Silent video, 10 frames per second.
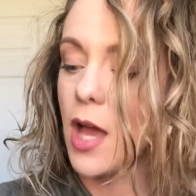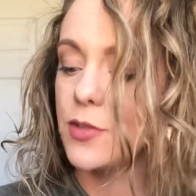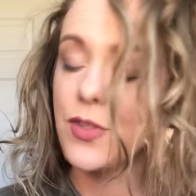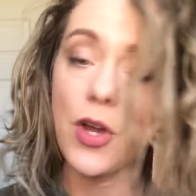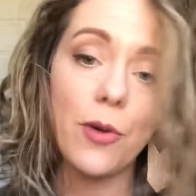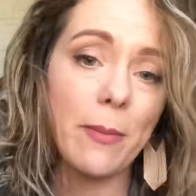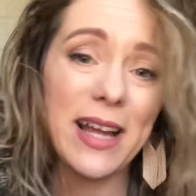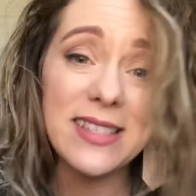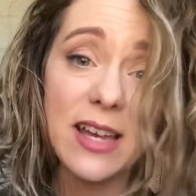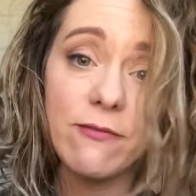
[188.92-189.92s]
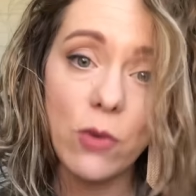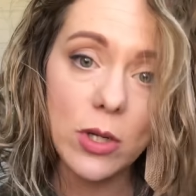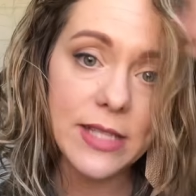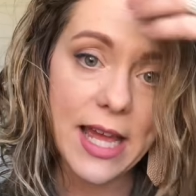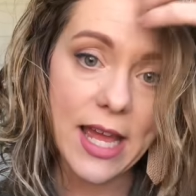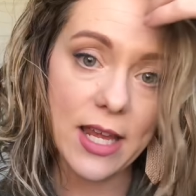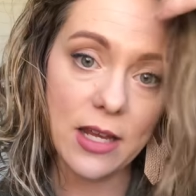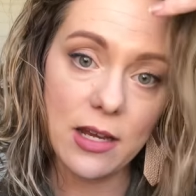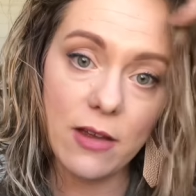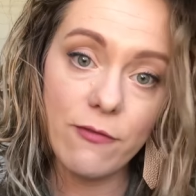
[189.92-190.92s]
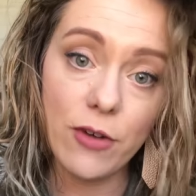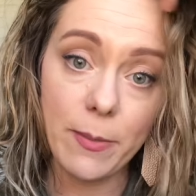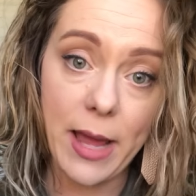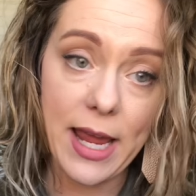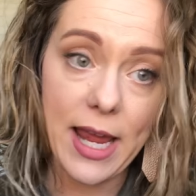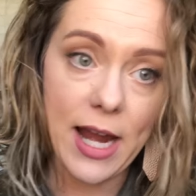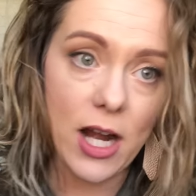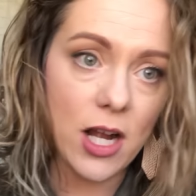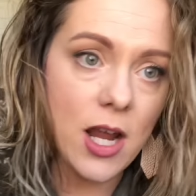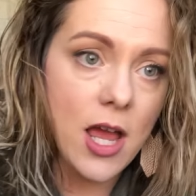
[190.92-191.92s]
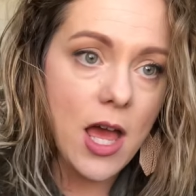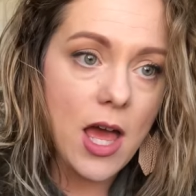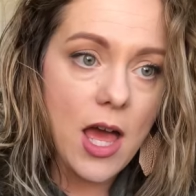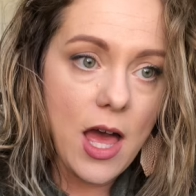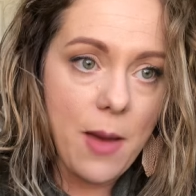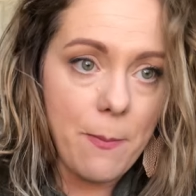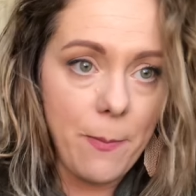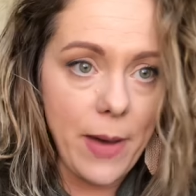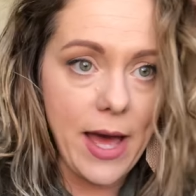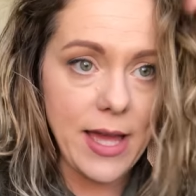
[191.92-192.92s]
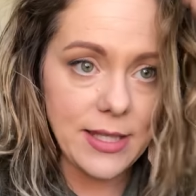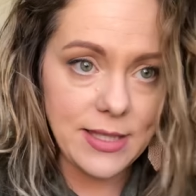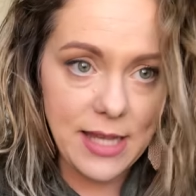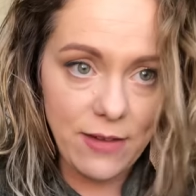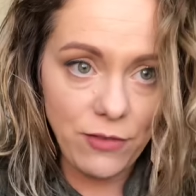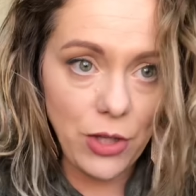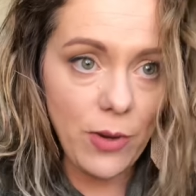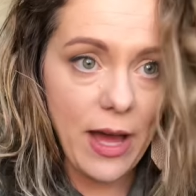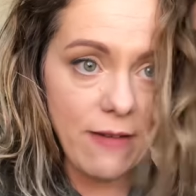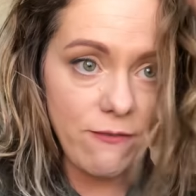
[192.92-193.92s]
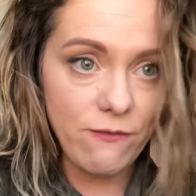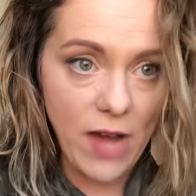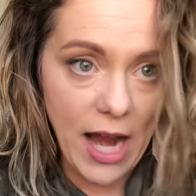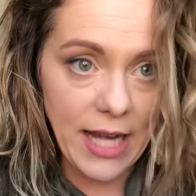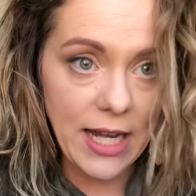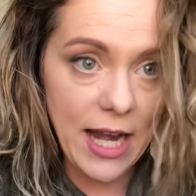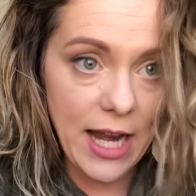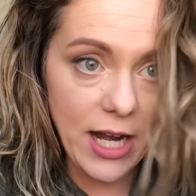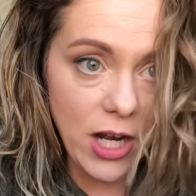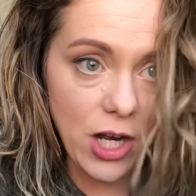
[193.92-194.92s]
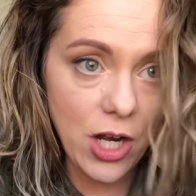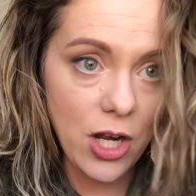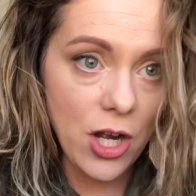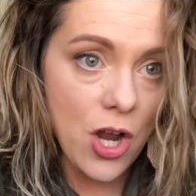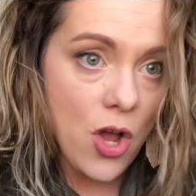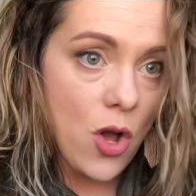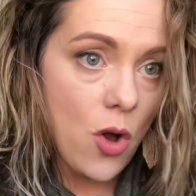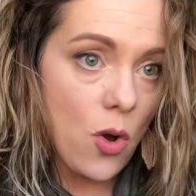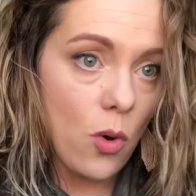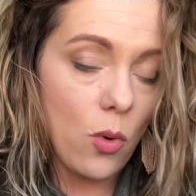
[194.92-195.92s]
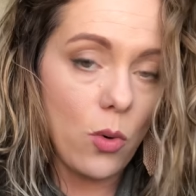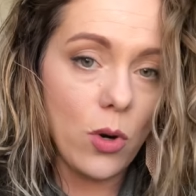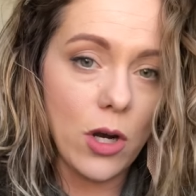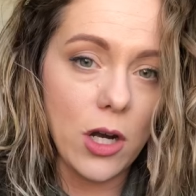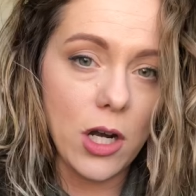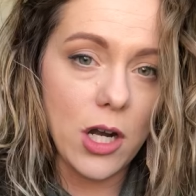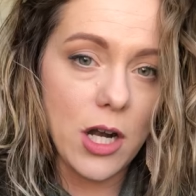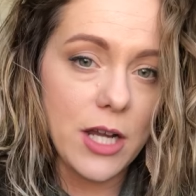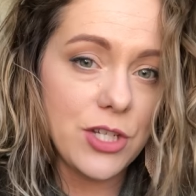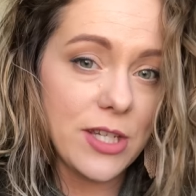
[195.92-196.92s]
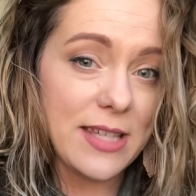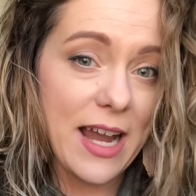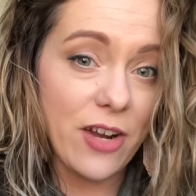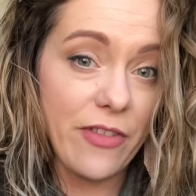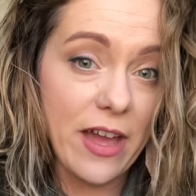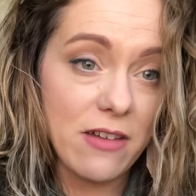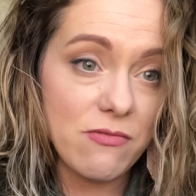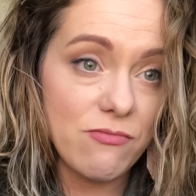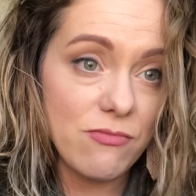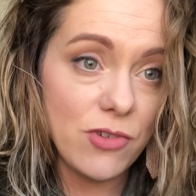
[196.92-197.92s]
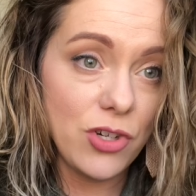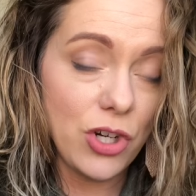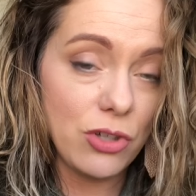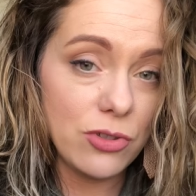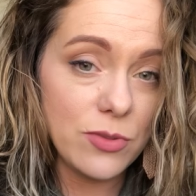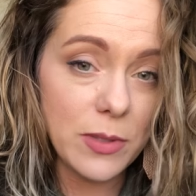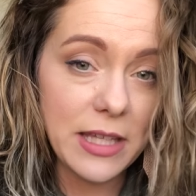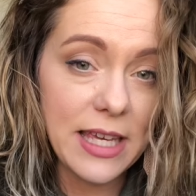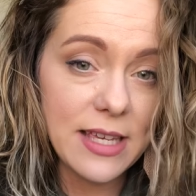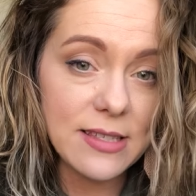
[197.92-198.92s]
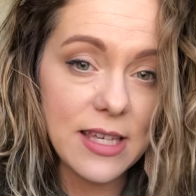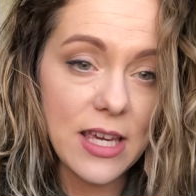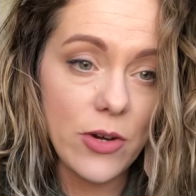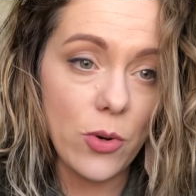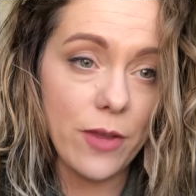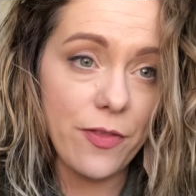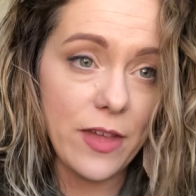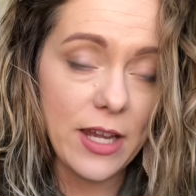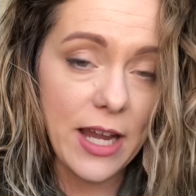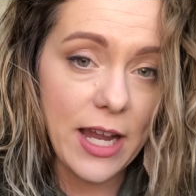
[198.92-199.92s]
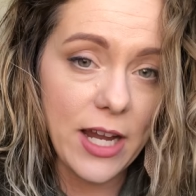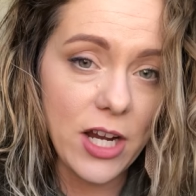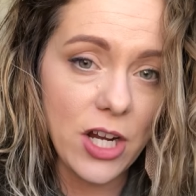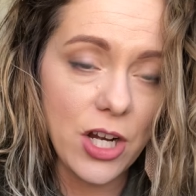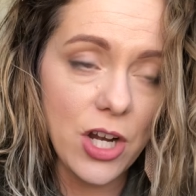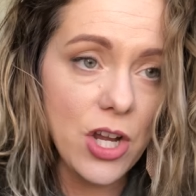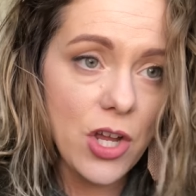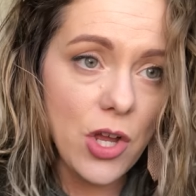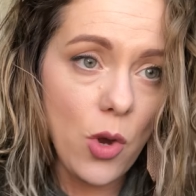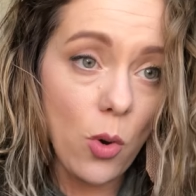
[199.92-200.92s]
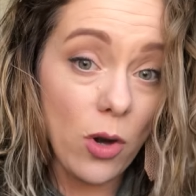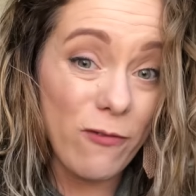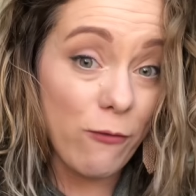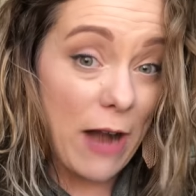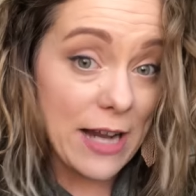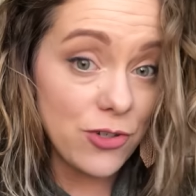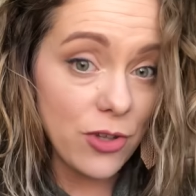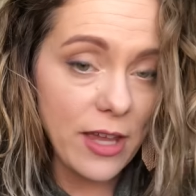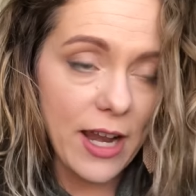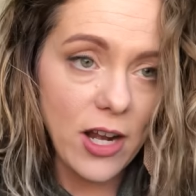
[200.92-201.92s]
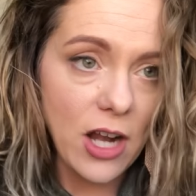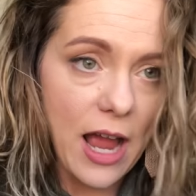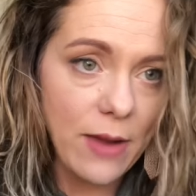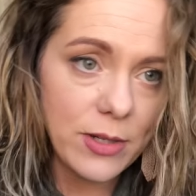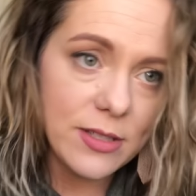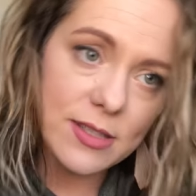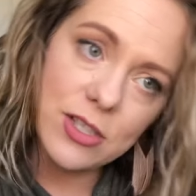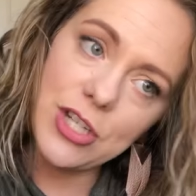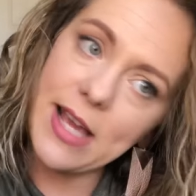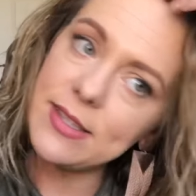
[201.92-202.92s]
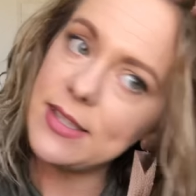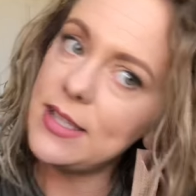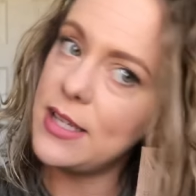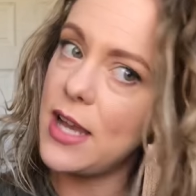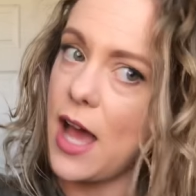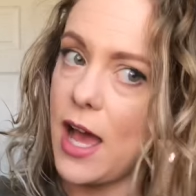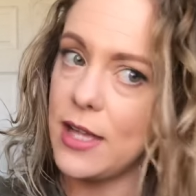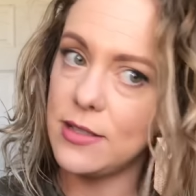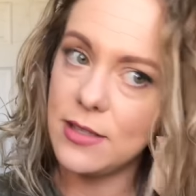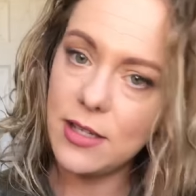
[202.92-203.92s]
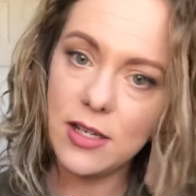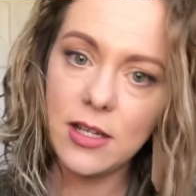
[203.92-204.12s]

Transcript: So mine's at 410 for my hair, but if you have fine hair or just hair that curls really easy or thin hair or fragile hair, I would suggest not